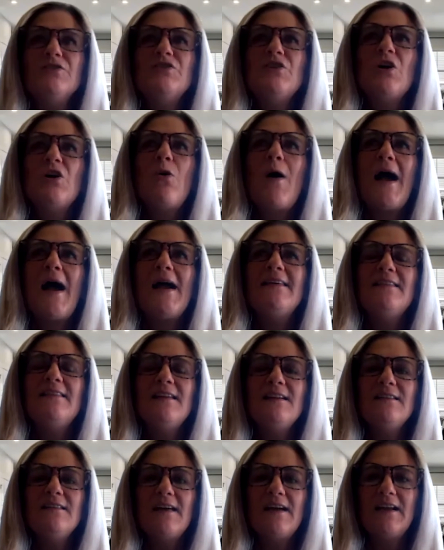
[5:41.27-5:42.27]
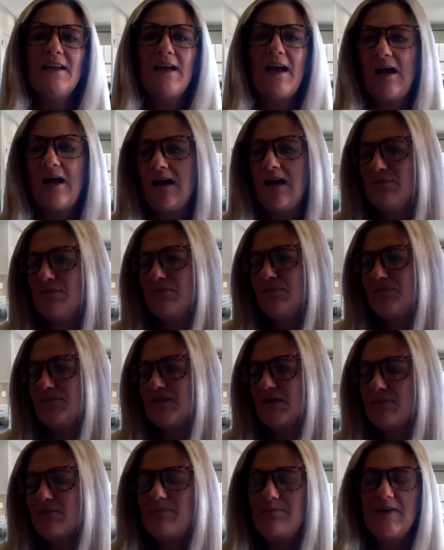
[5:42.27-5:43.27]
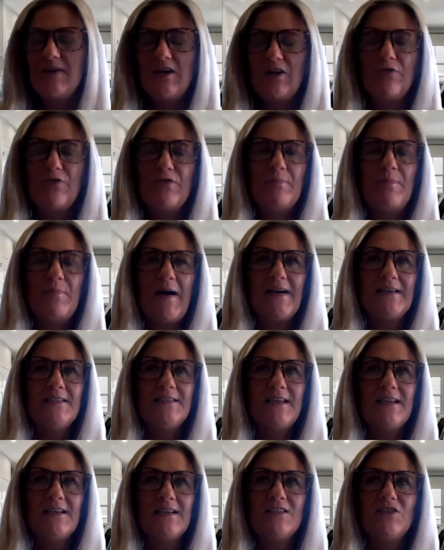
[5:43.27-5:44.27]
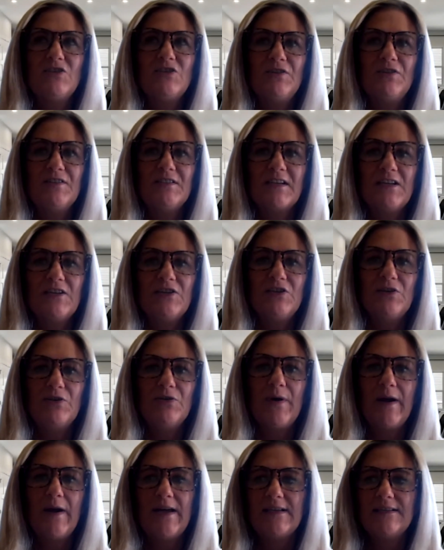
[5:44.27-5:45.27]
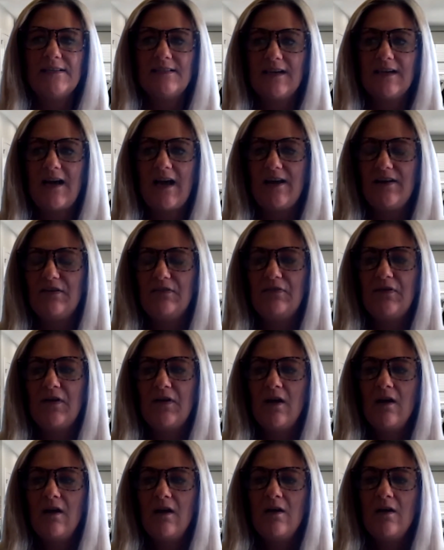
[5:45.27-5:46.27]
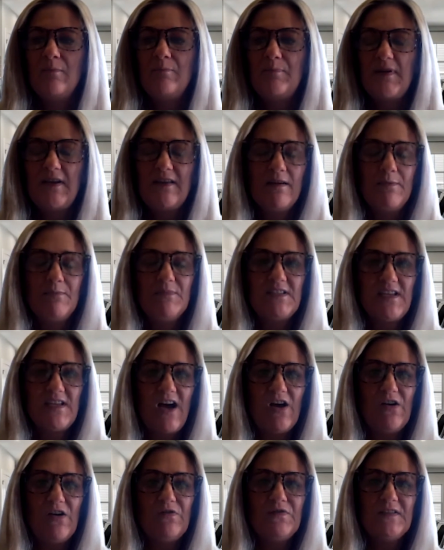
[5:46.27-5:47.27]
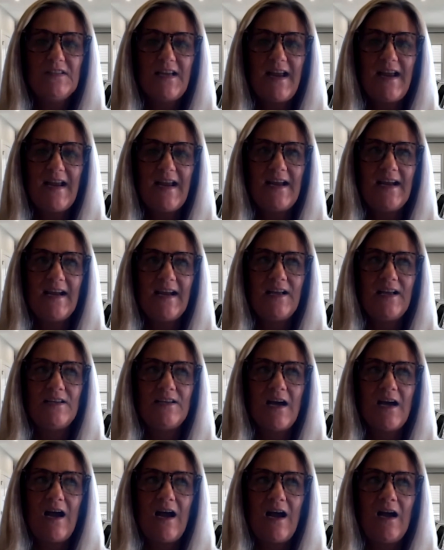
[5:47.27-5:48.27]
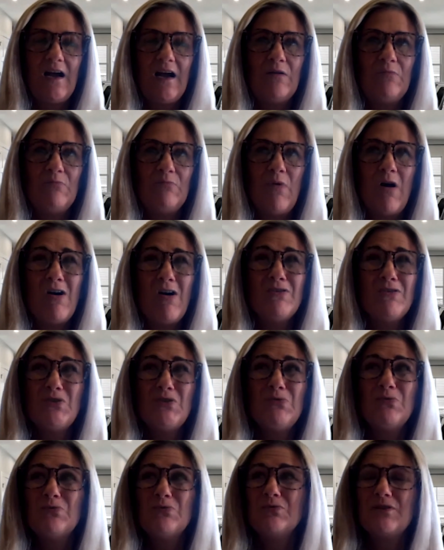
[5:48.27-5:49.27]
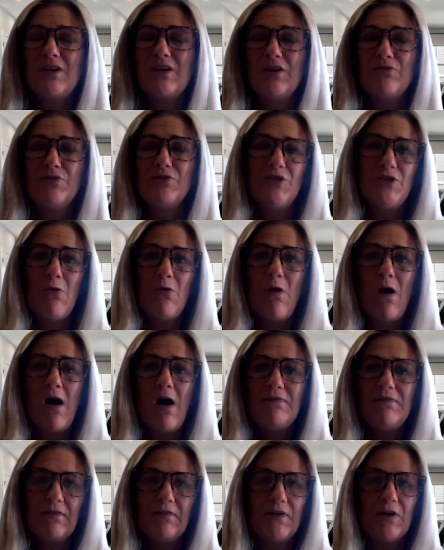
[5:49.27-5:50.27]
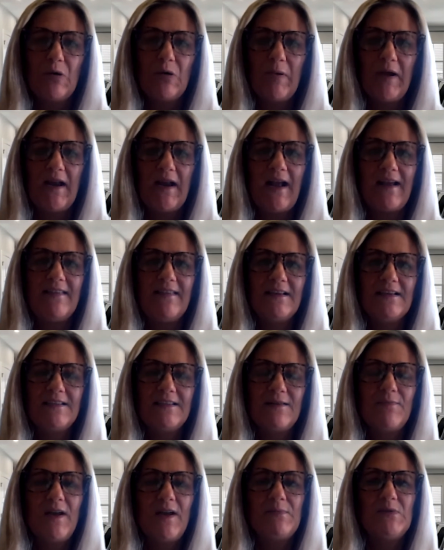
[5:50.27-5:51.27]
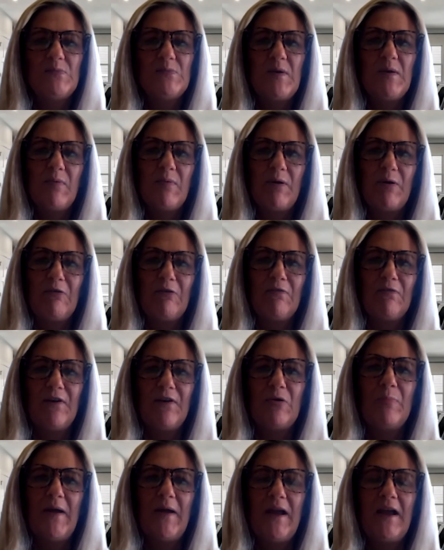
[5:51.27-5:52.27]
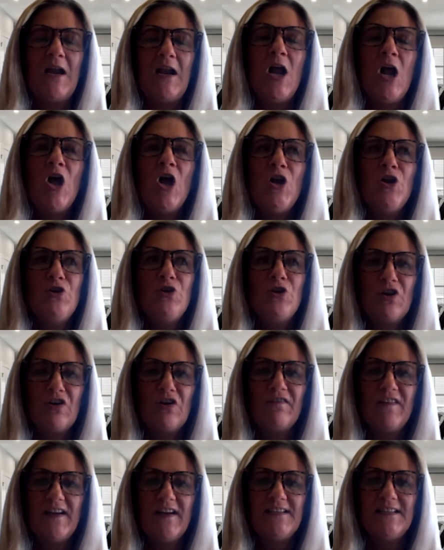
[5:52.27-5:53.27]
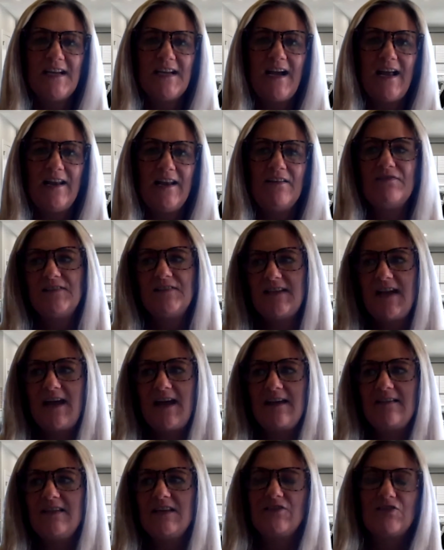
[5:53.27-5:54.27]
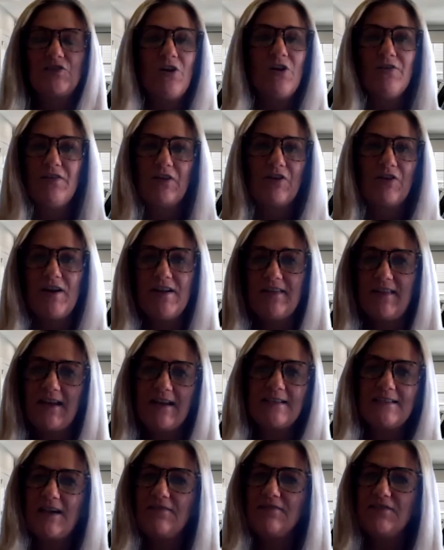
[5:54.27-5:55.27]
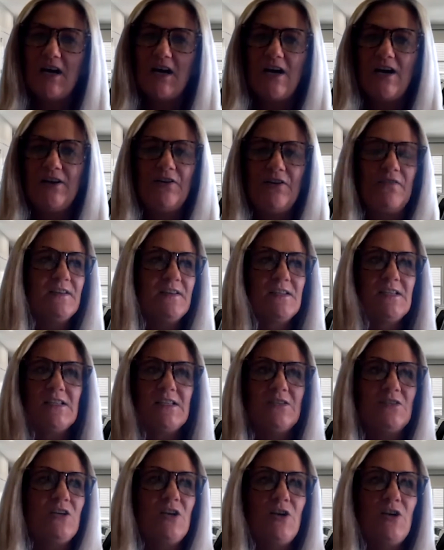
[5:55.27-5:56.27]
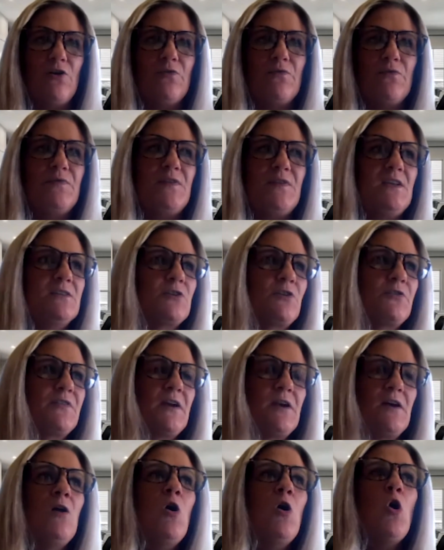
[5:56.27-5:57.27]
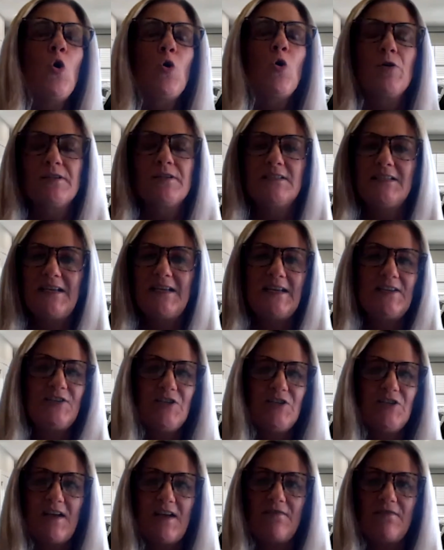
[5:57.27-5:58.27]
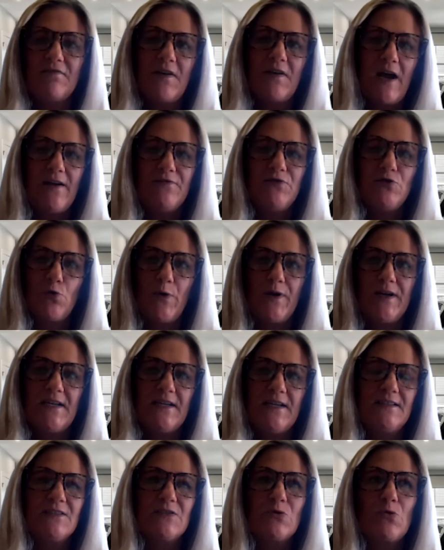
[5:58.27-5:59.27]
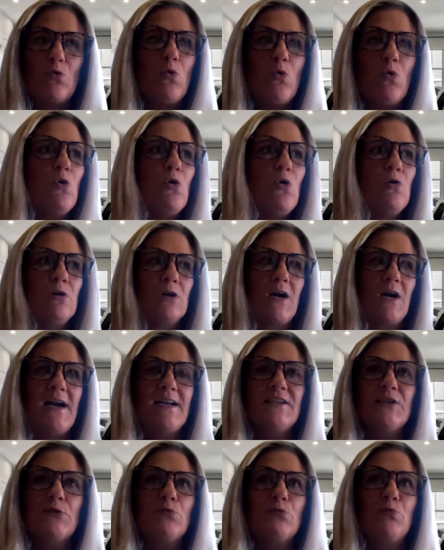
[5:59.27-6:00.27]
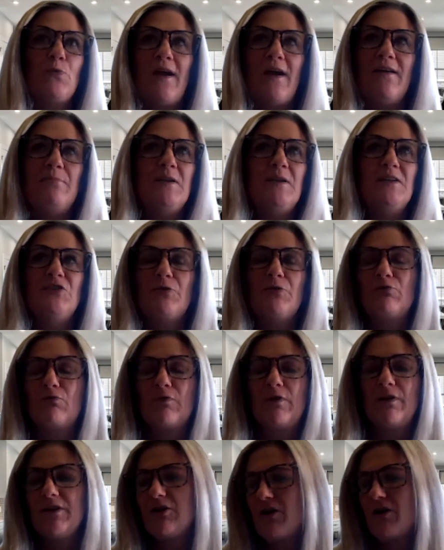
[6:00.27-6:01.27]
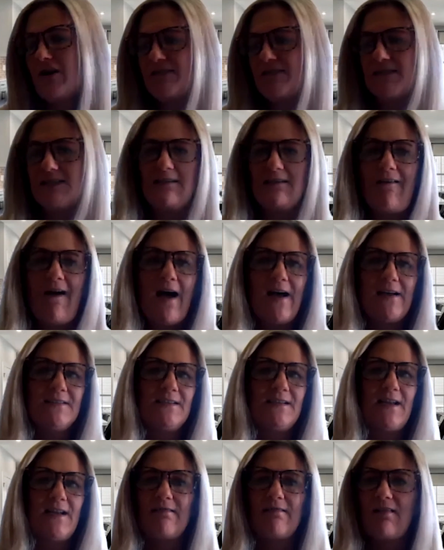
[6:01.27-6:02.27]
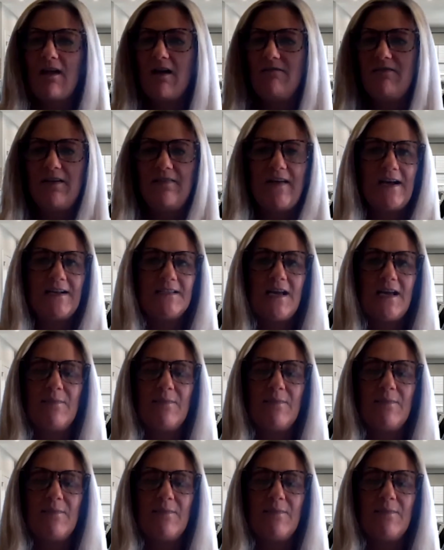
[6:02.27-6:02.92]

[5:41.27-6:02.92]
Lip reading: So I think that the best thing students can do is to kind of be themselves and also, show off a little bit. I think sometimes people are a little bit nervous to kind of say, these are all the great things I've done, or this is, these are the organizations I've joined in school, or I've been doing really great in this class and I love it, that